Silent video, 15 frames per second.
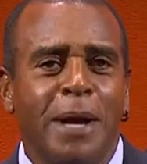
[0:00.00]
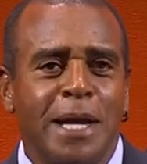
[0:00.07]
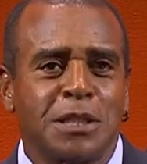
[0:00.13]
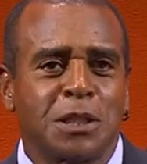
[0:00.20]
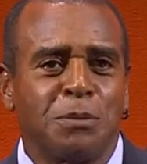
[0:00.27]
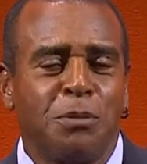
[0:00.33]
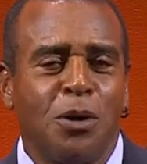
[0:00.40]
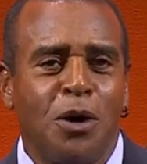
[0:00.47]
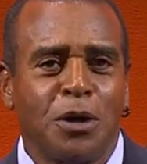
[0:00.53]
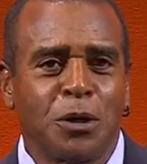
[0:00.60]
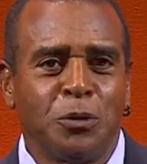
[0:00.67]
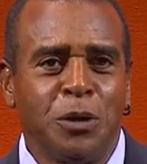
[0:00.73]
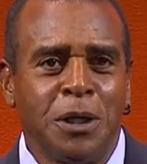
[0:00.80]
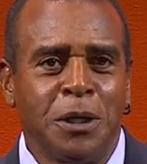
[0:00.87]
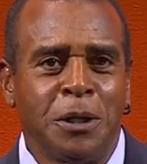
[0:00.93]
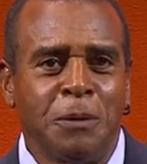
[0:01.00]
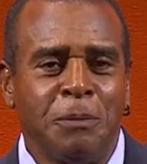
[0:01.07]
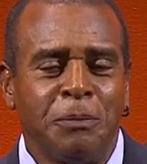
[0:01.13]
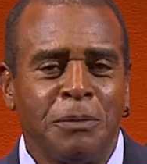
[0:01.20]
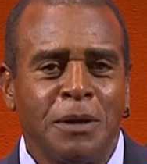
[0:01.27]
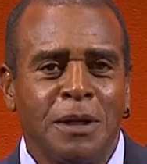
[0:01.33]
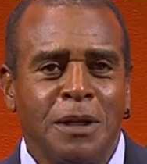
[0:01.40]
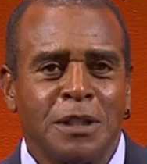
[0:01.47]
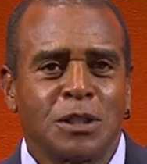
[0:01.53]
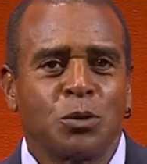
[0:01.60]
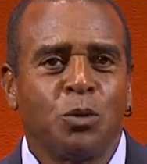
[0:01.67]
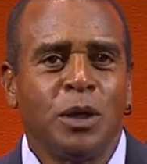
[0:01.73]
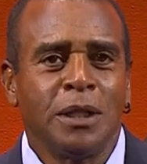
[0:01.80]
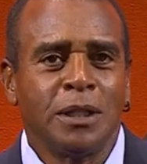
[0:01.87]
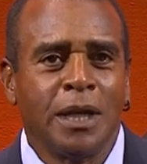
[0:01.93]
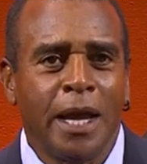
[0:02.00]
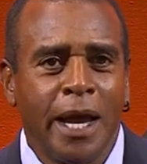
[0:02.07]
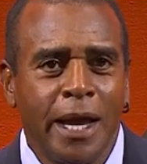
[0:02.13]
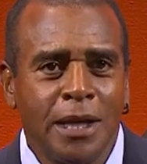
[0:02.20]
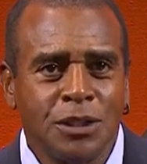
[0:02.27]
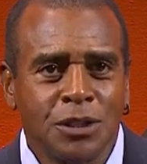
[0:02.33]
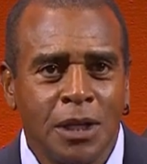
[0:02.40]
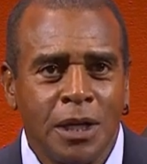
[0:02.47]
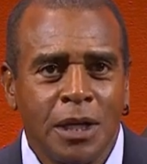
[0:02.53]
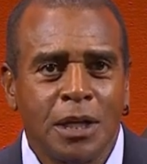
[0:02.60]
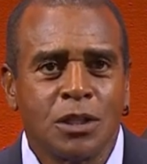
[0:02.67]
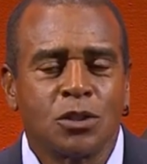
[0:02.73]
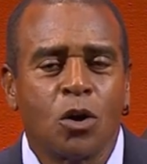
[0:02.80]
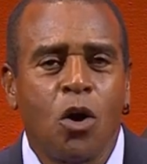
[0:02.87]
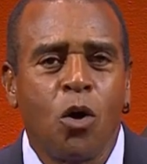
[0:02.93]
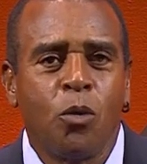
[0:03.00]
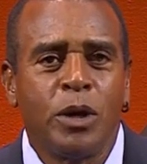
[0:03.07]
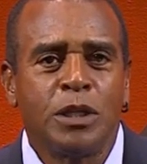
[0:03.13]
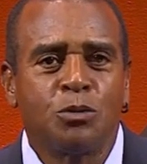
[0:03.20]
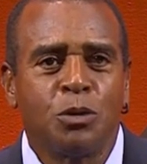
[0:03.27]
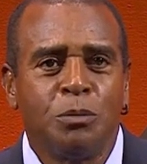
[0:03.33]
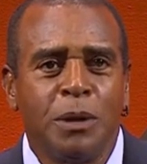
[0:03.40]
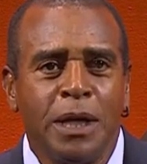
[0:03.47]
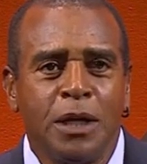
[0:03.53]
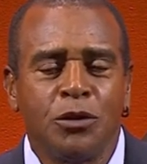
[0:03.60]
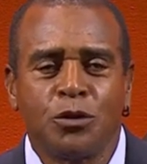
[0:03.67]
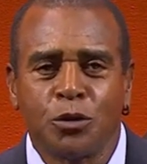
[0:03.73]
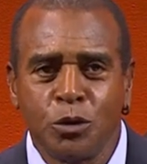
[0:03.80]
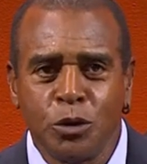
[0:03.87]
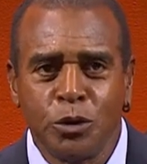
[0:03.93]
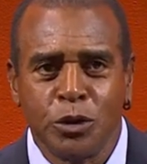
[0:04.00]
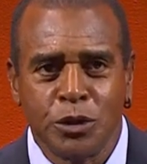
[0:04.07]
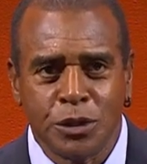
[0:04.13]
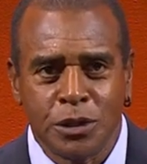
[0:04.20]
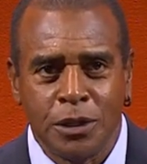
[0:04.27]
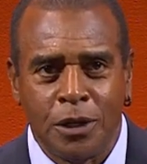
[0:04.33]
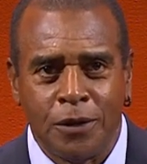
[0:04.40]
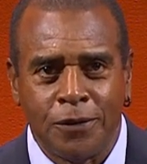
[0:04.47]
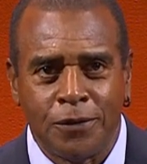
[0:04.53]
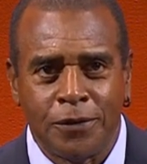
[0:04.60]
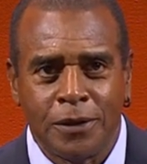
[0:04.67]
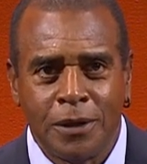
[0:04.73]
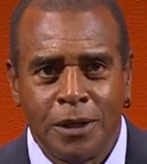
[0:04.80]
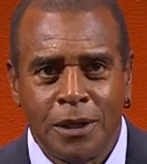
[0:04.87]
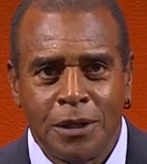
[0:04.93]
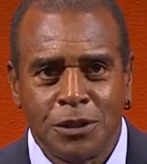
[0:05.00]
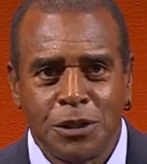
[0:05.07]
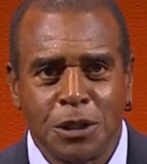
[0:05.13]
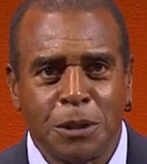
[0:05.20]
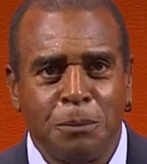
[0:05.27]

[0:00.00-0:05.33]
basketball career. Swin Cash has always remained true to herself. She